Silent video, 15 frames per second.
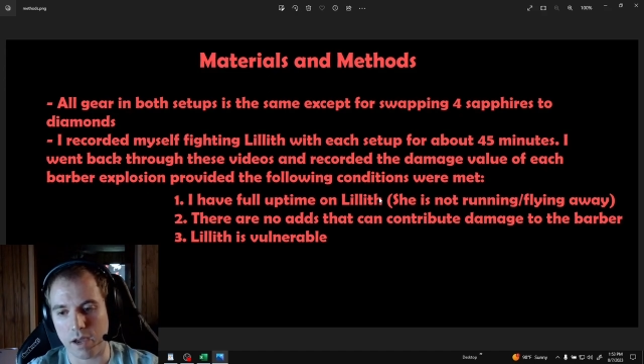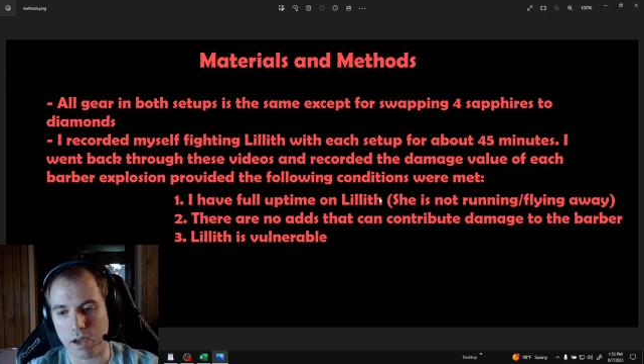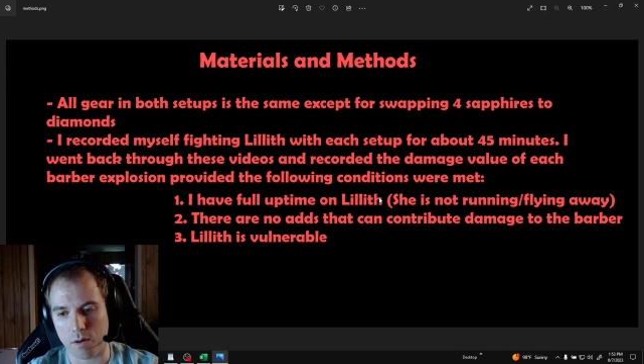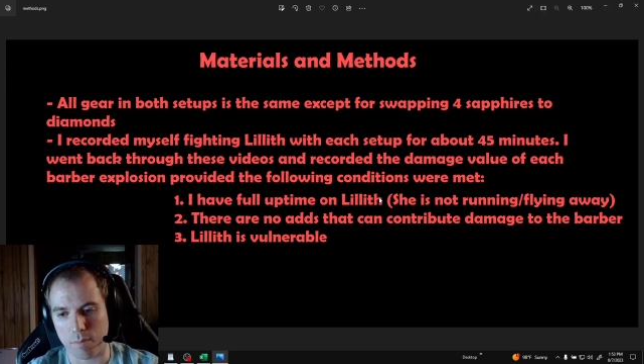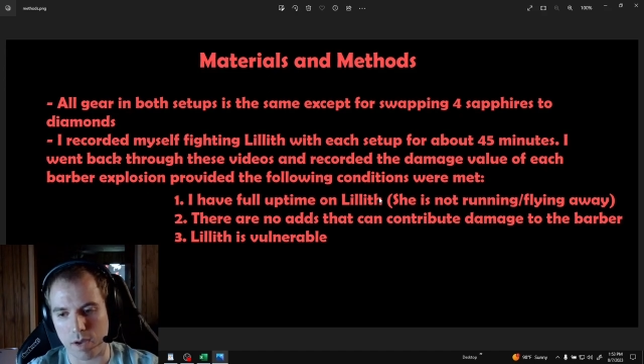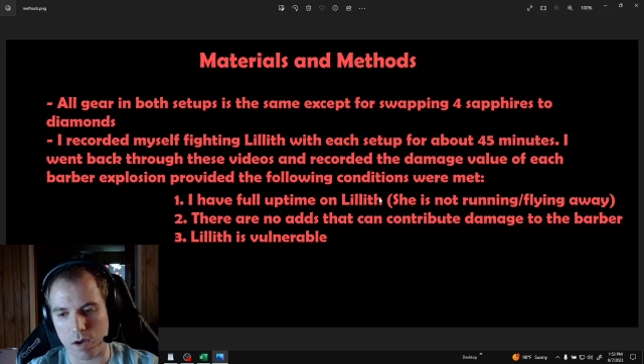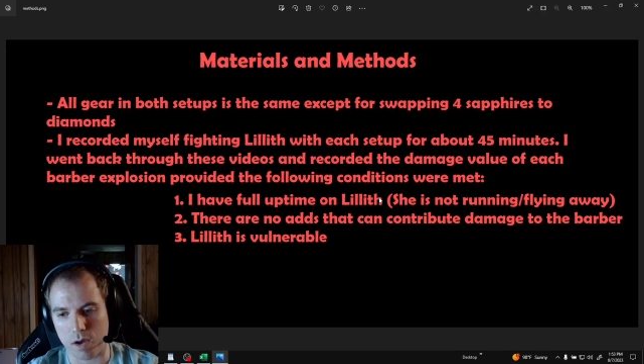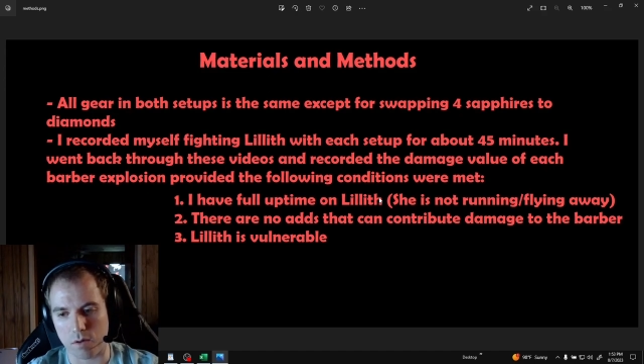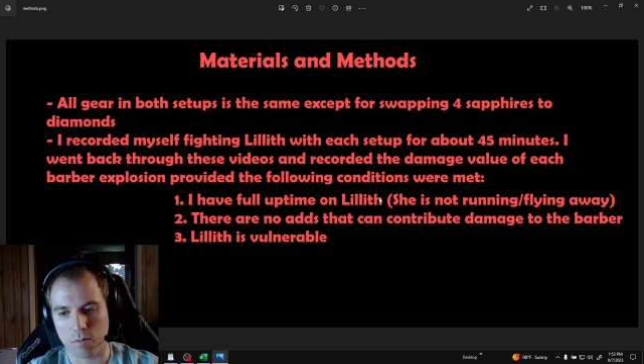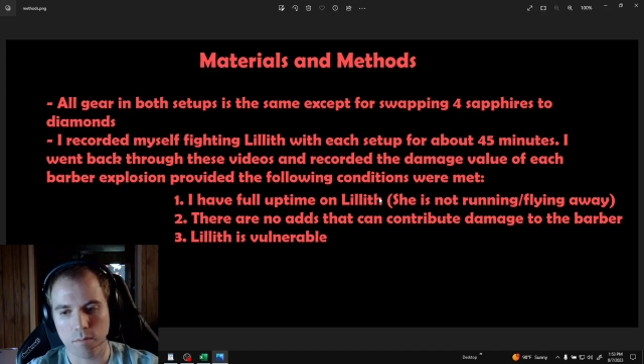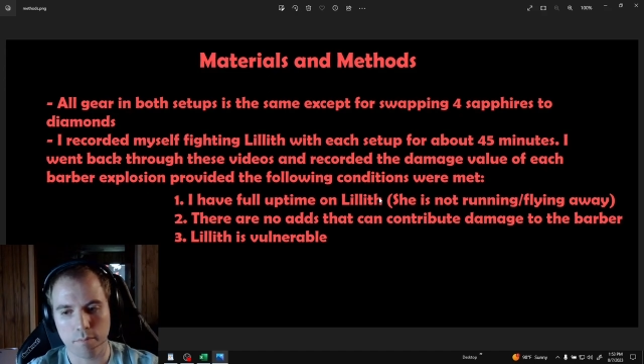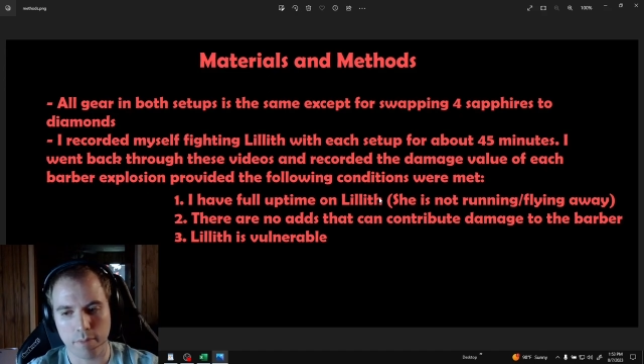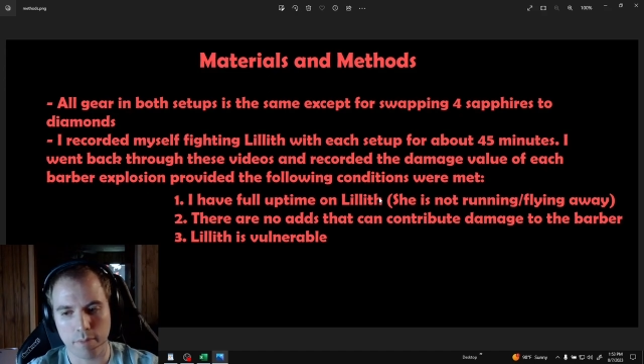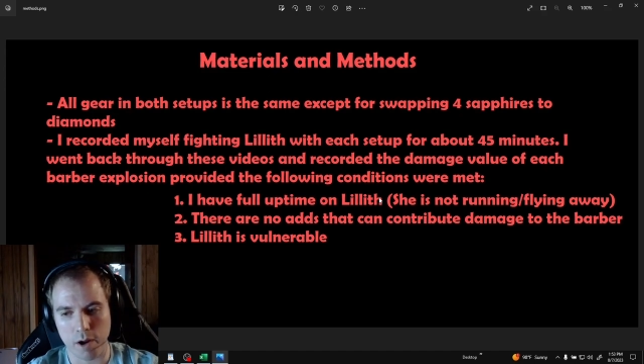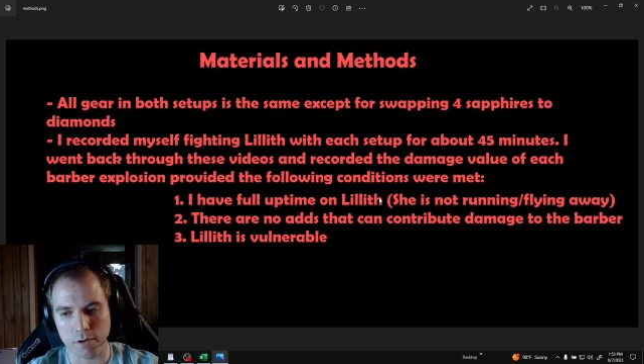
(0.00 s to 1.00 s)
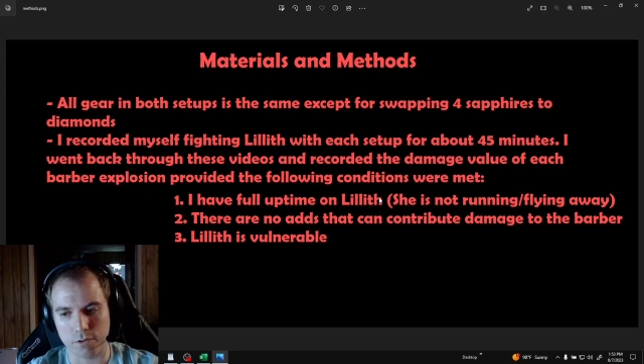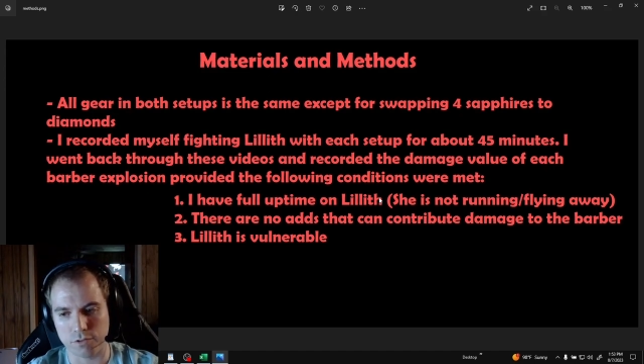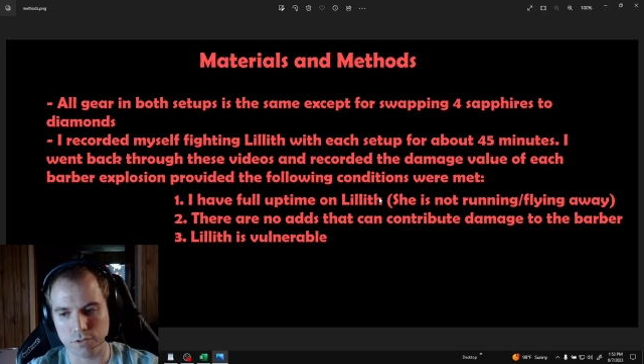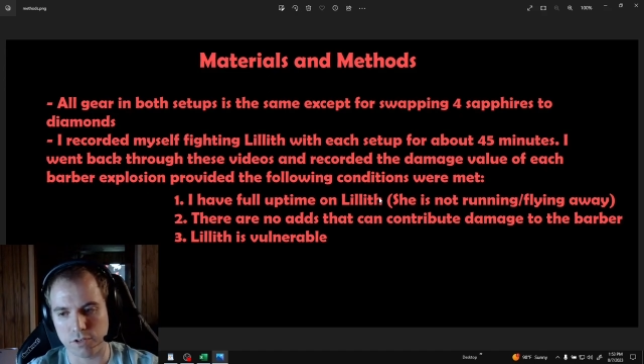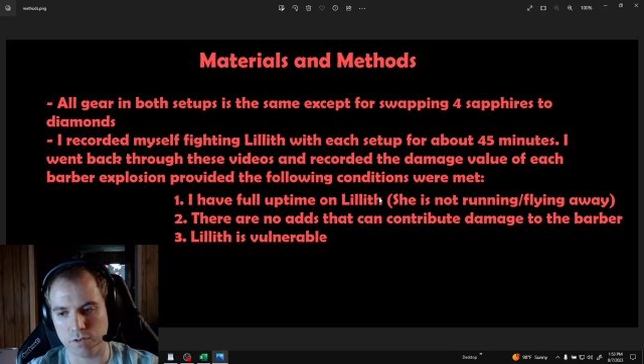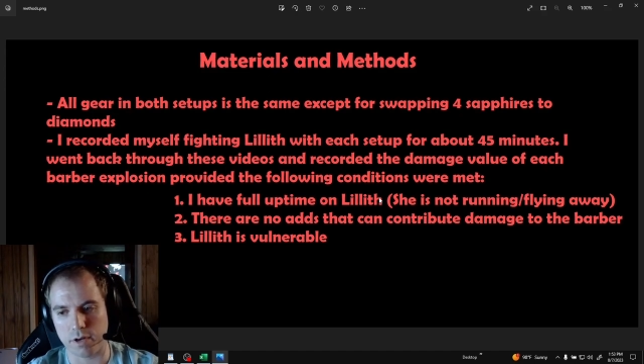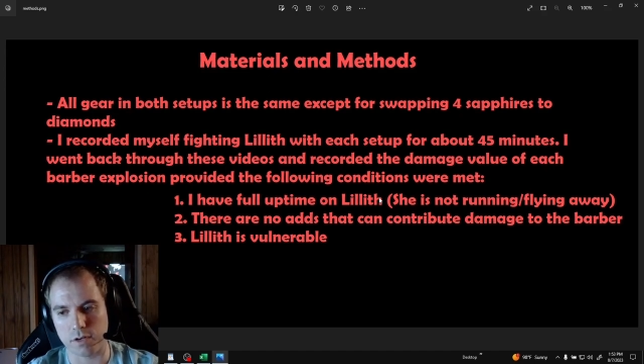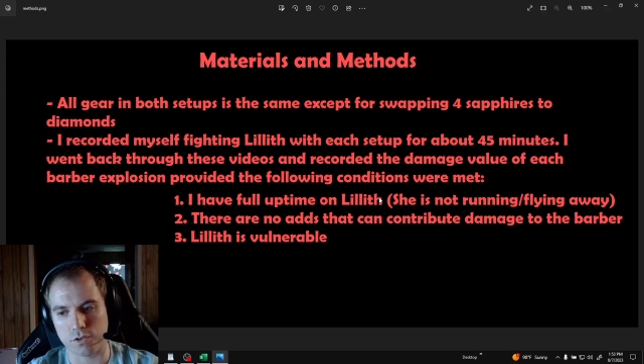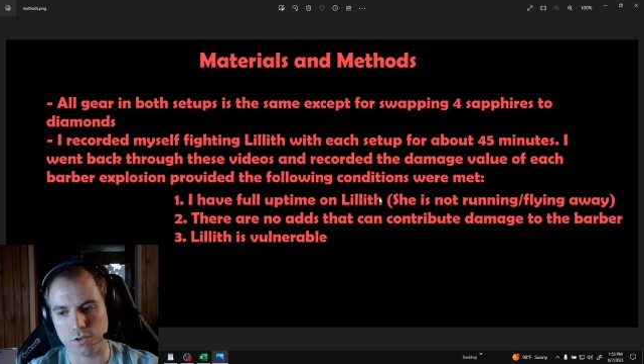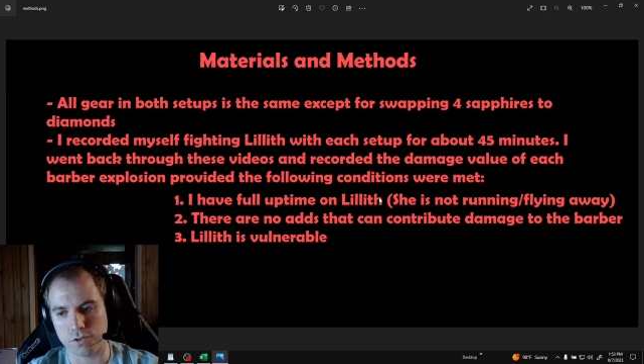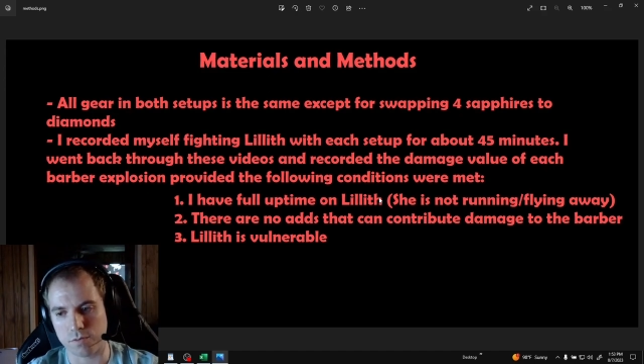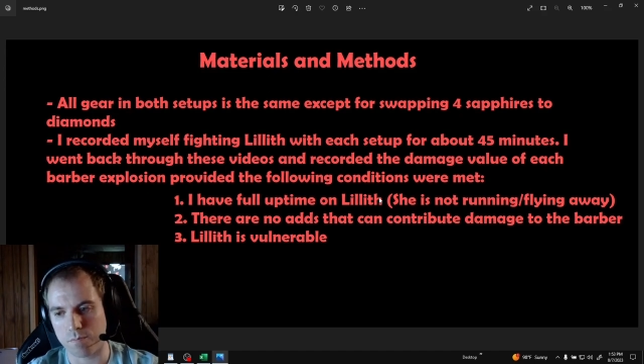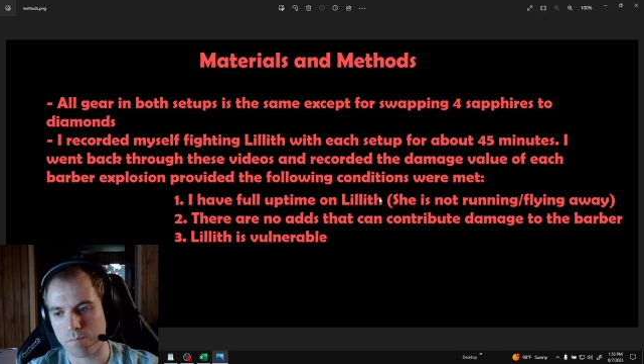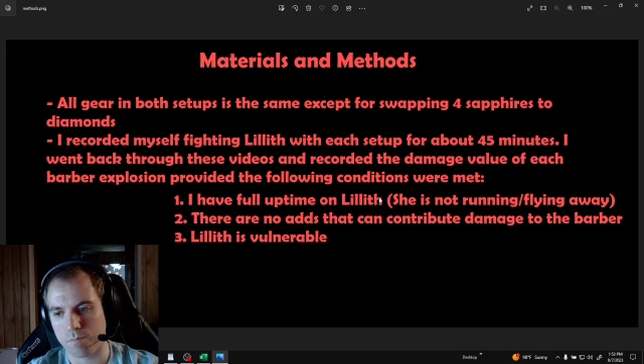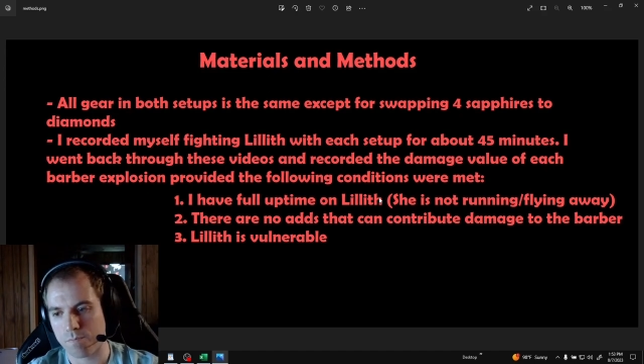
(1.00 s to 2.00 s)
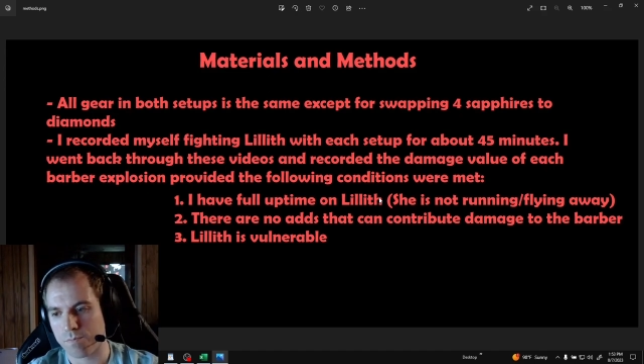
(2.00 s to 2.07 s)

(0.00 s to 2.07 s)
care about, barrier generation.